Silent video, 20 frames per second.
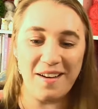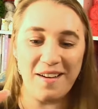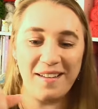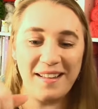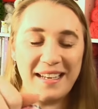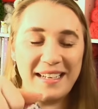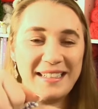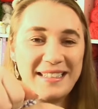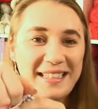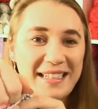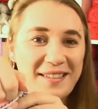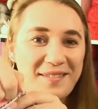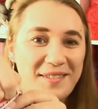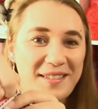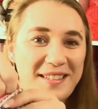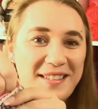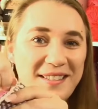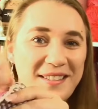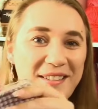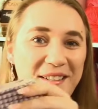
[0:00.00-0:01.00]
All I did
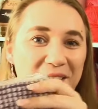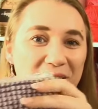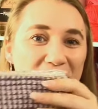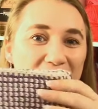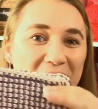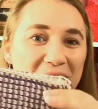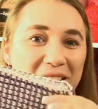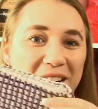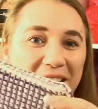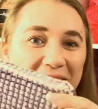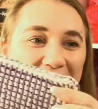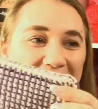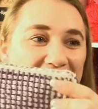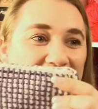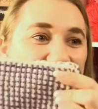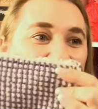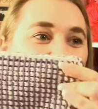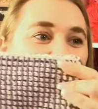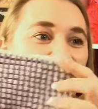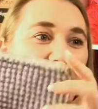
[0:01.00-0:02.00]
was sew it on.